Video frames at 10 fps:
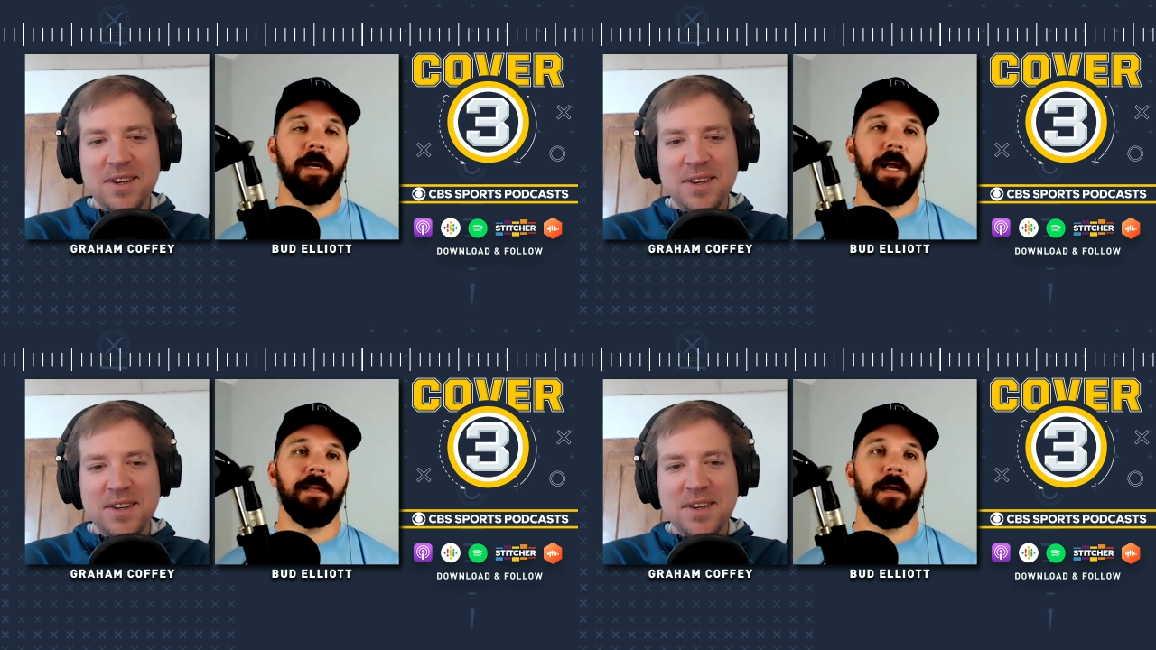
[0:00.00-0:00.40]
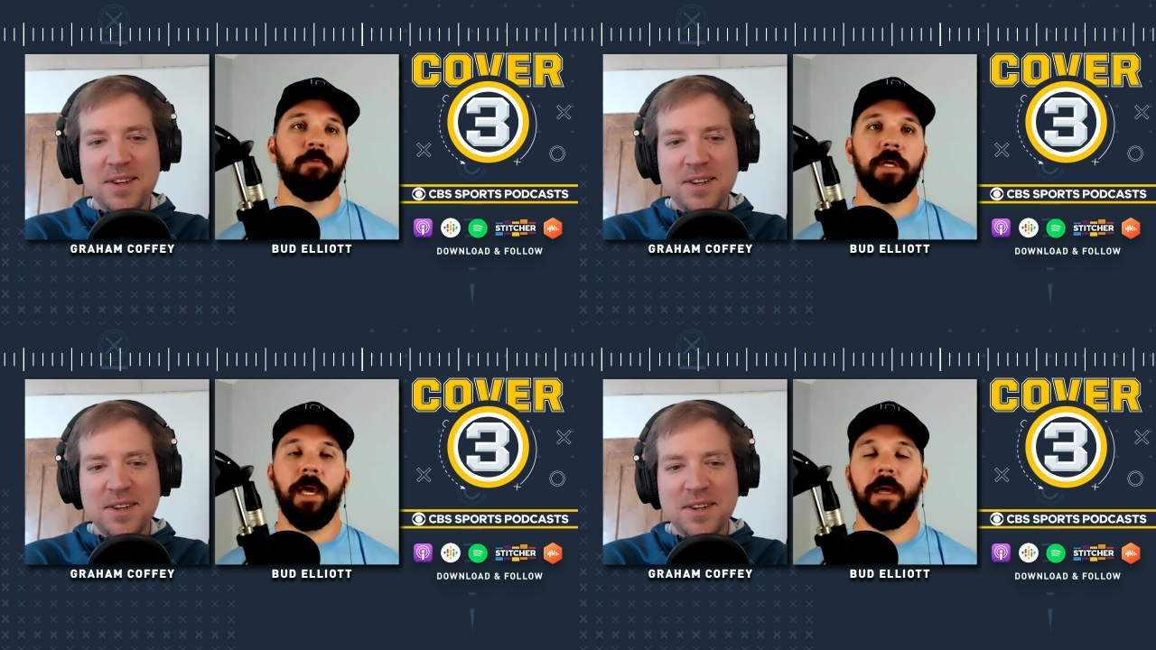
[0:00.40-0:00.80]
Speaker 1: I, I,
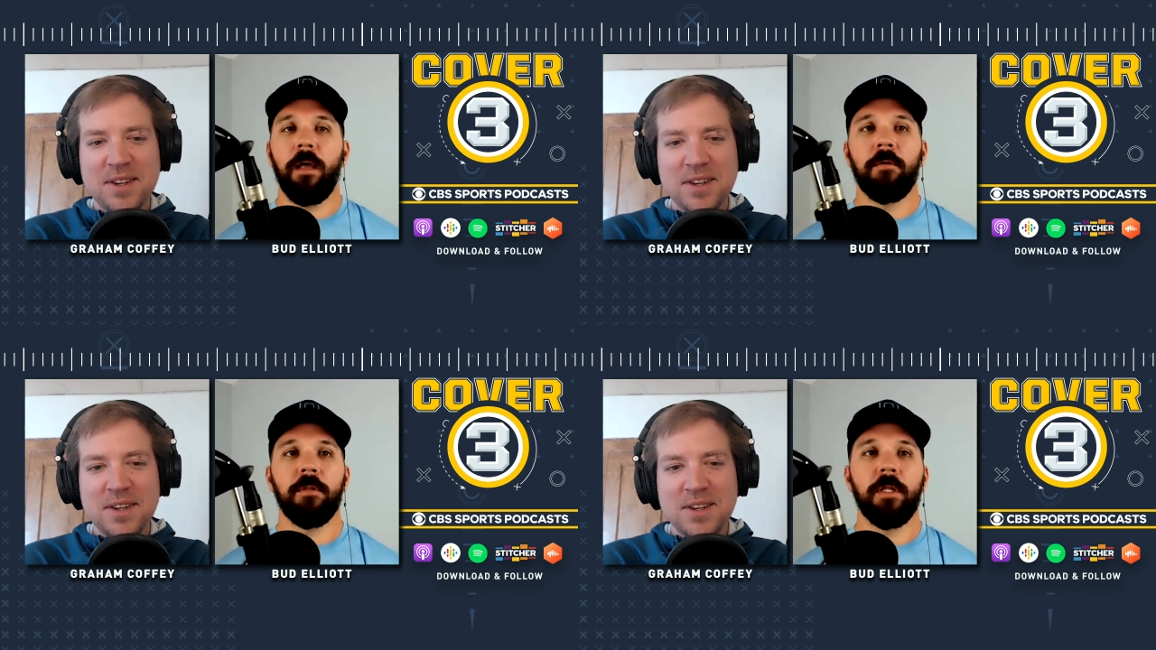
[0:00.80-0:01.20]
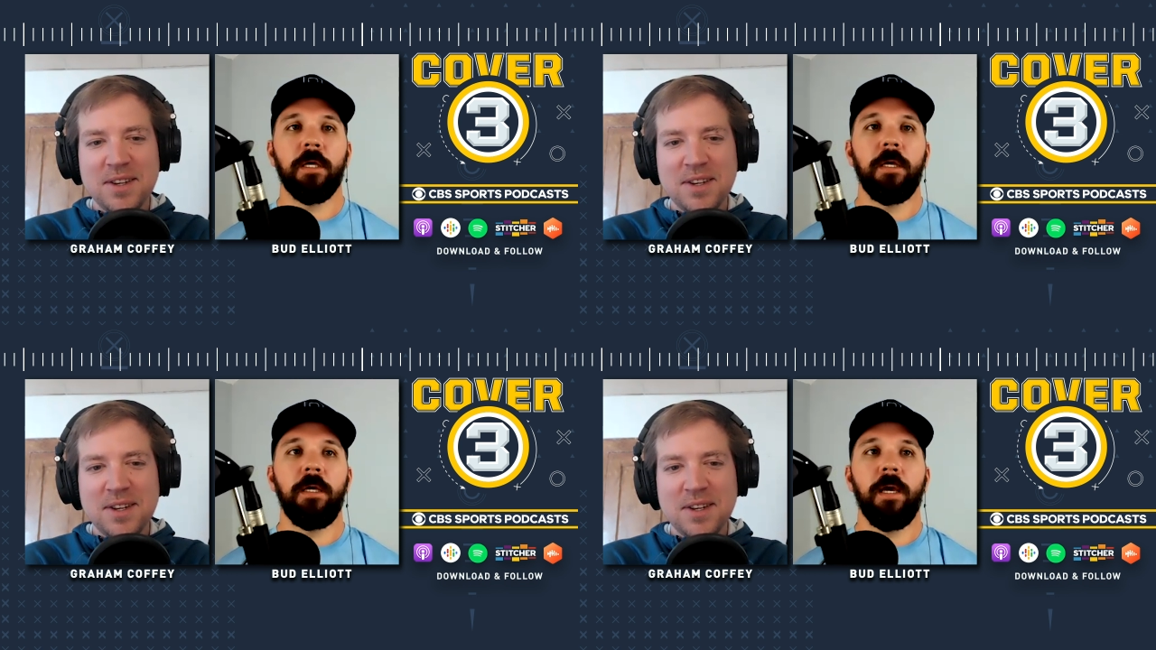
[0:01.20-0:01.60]
really, yeah, I don't think
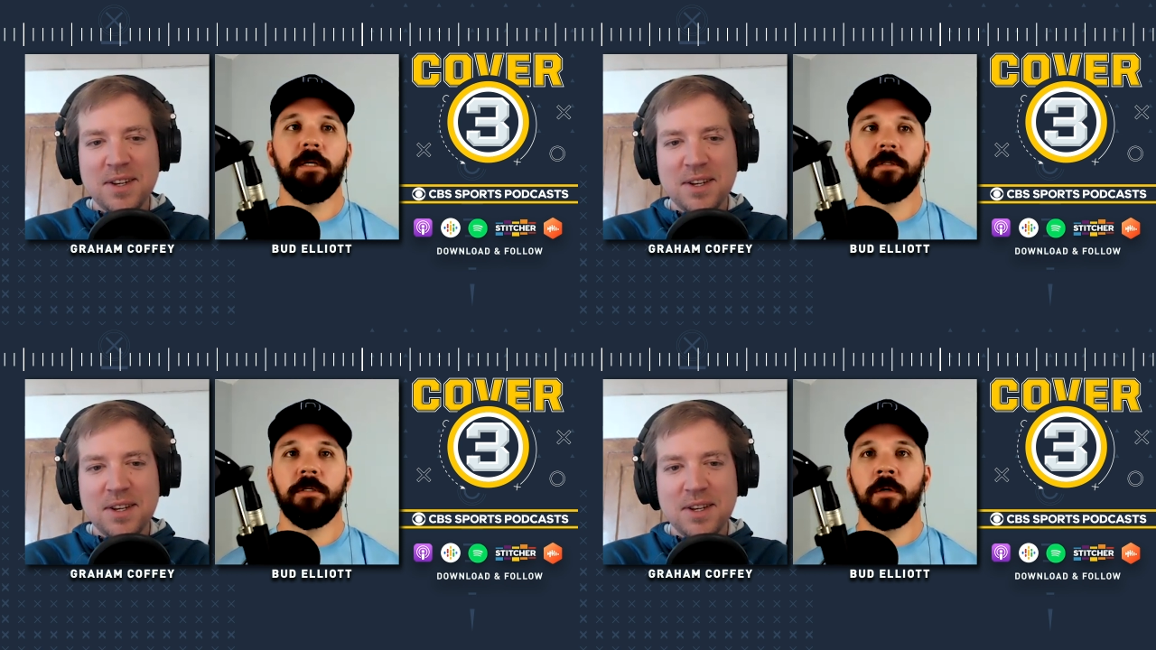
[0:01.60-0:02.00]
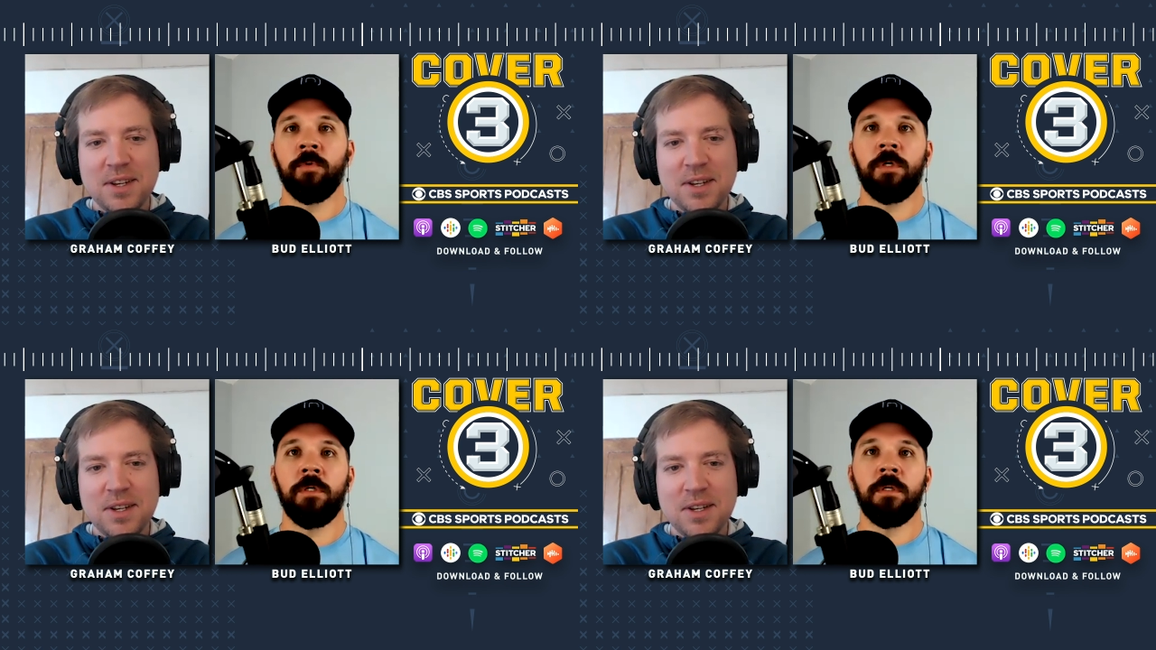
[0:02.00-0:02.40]
he has a, a,
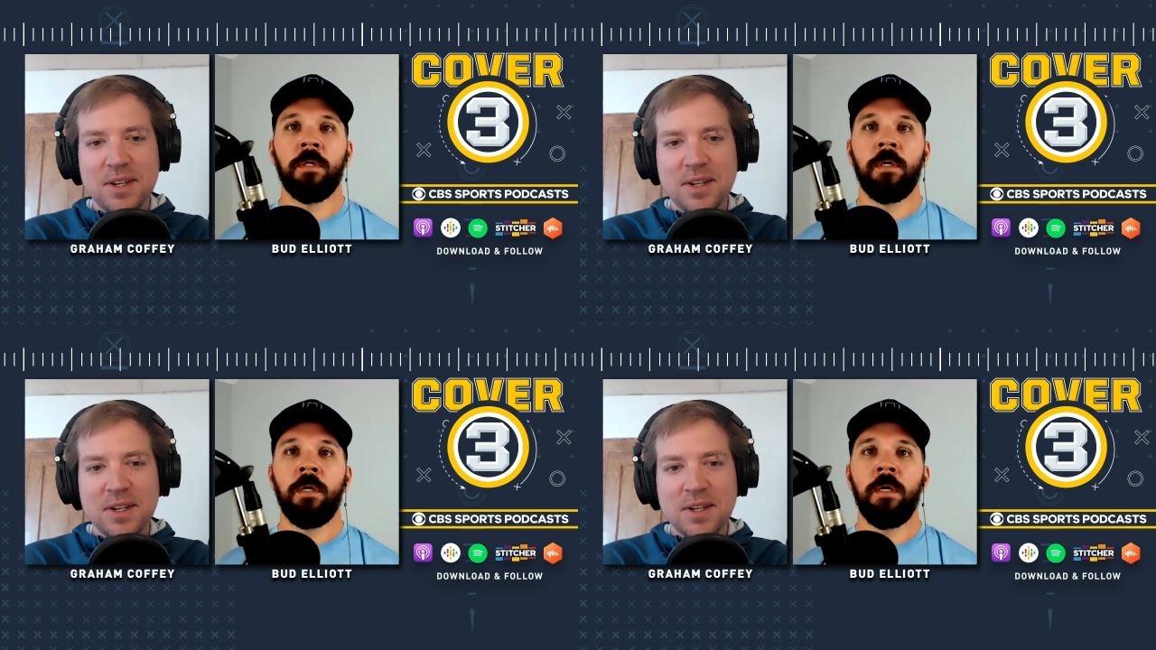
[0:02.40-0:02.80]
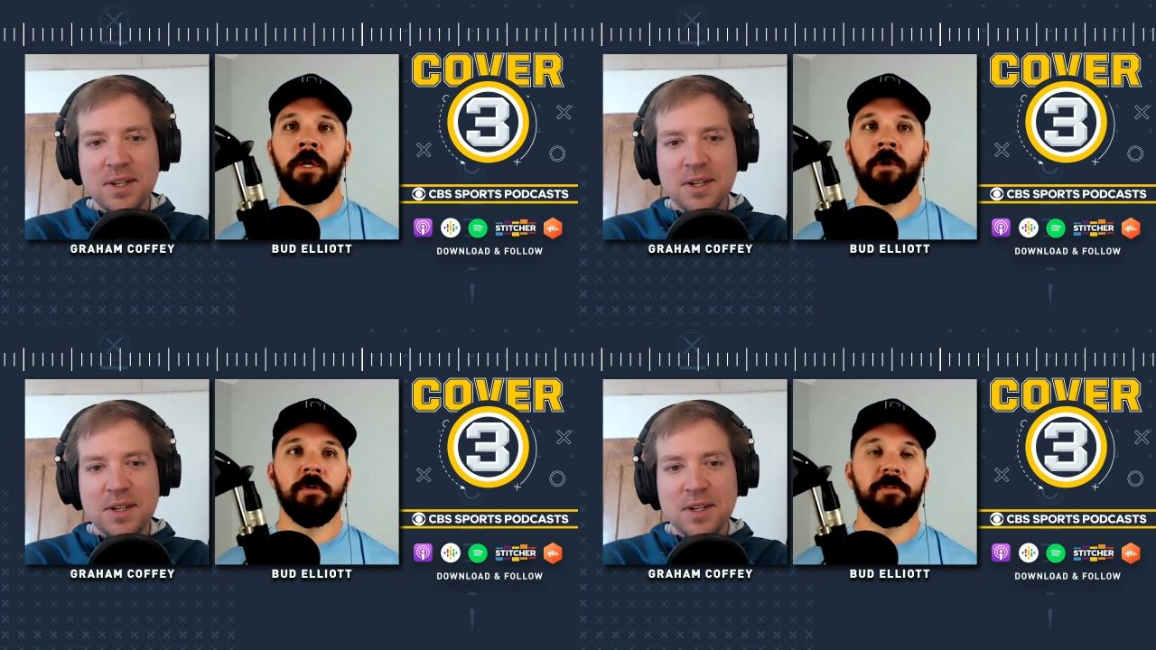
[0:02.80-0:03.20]
real,
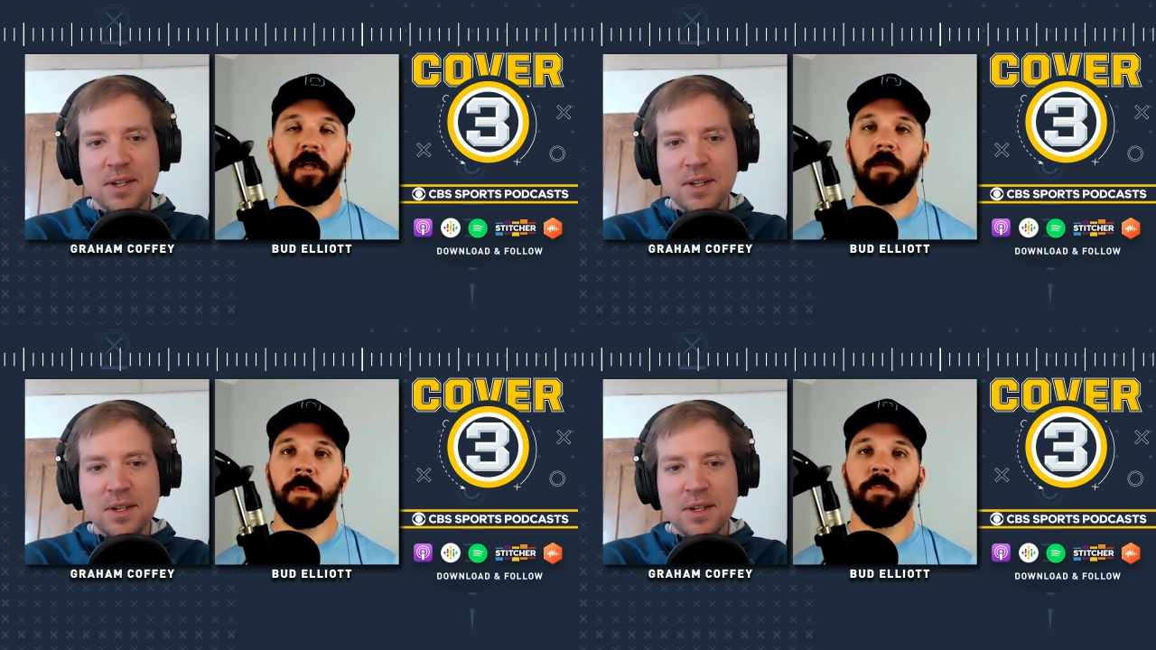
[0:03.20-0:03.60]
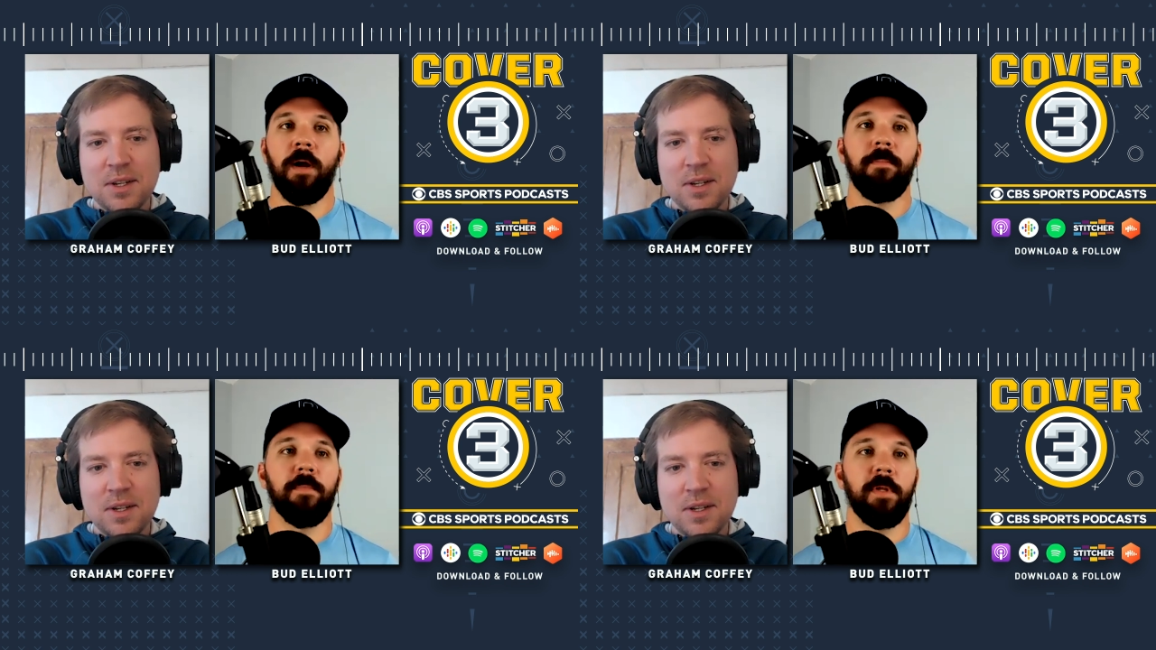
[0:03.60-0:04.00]
you know, development
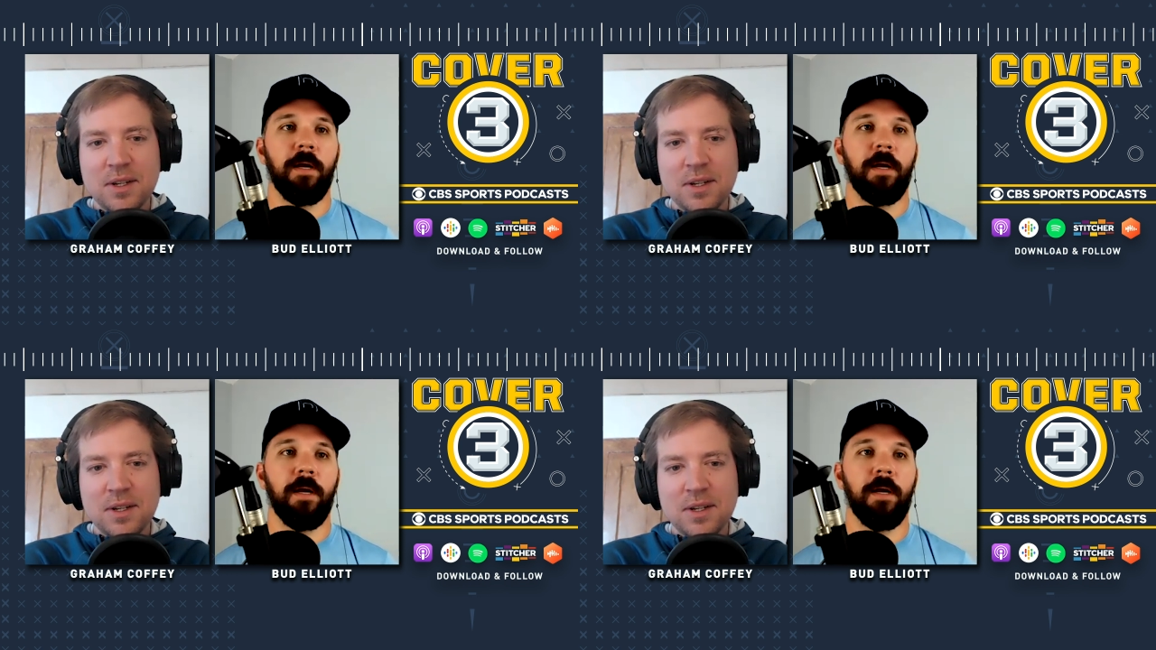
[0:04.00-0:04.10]
problem there.